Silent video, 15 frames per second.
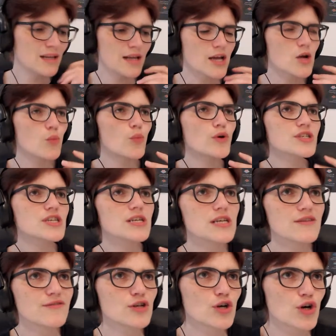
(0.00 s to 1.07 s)
like it wasn't
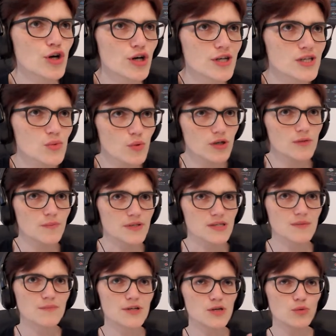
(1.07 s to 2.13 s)
even a curse word, but
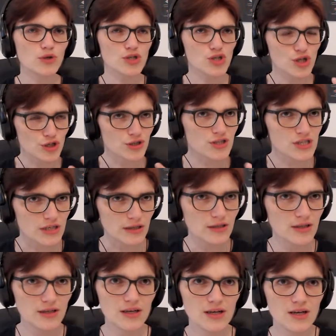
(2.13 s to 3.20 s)
somebody was
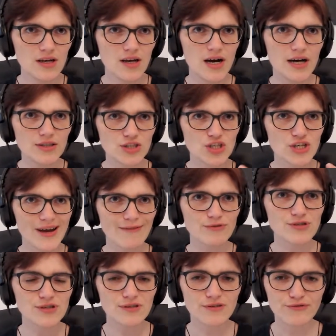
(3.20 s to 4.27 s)
cursing and
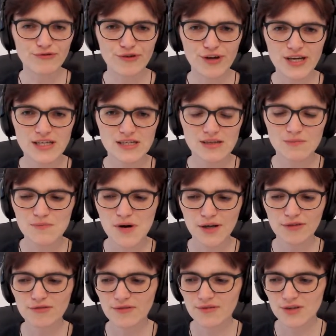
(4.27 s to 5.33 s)
shouted the phrase "the
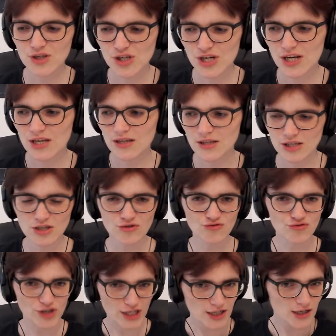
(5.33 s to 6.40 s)
mother of the chicken doesn't
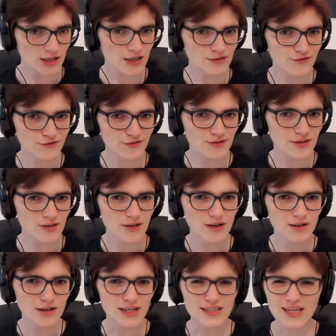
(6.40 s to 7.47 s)
run enough."
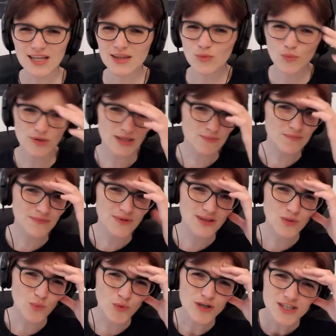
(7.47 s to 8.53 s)
It's like the
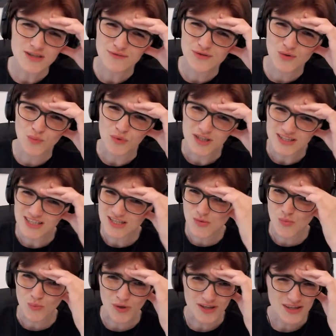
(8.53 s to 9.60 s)
what of the what
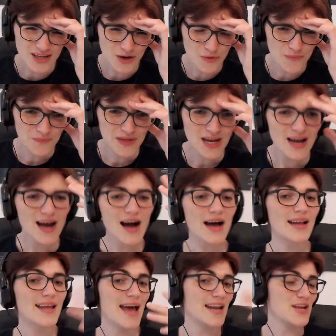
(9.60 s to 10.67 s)
doesn't what now?
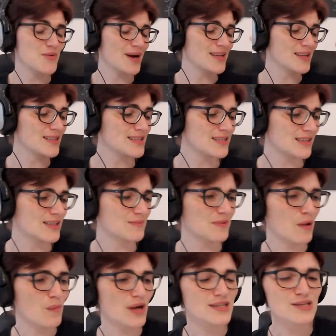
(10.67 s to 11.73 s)
And anyway, that stuck in
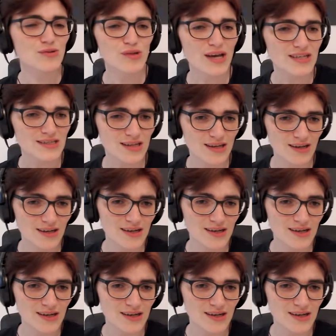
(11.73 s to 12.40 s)
my mind. So yes,